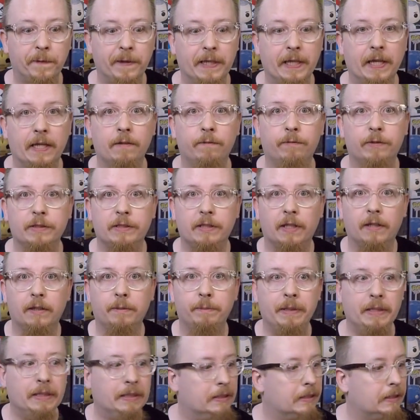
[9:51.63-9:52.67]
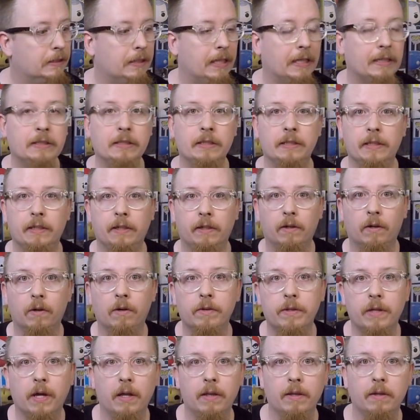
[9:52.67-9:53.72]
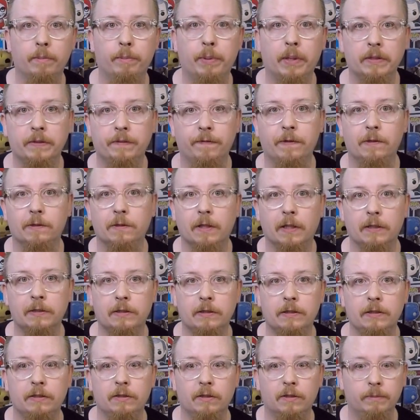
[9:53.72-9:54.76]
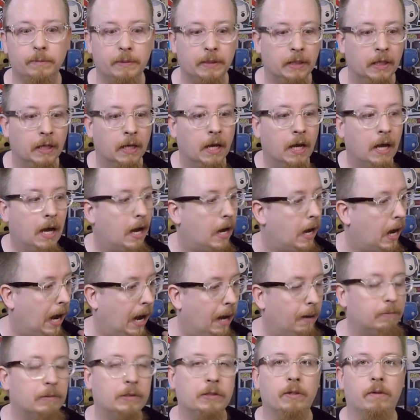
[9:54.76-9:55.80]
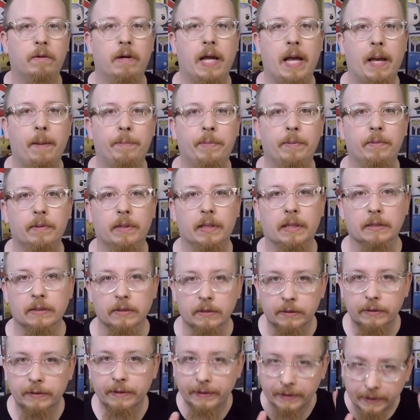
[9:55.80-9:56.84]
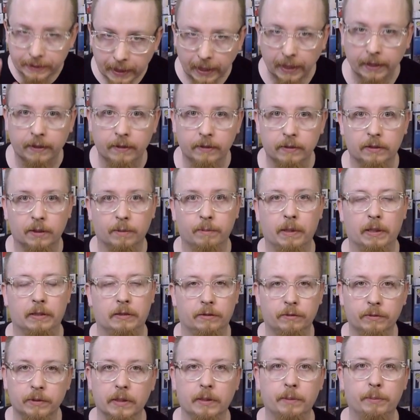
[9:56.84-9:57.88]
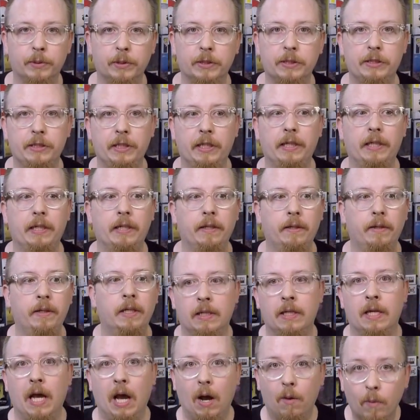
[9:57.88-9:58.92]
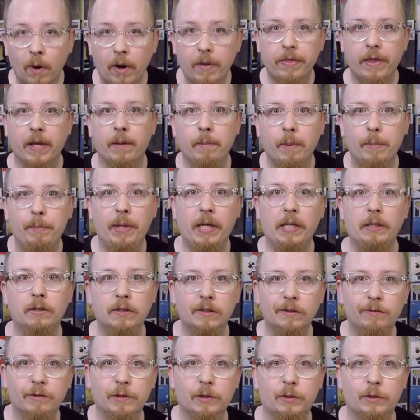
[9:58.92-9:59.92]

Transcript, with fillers: again for selling me this collection and all the other parts of his collection he sold me. I'm so happy with this. Thank you so much. I really appreciate it. I want to thank my patrons for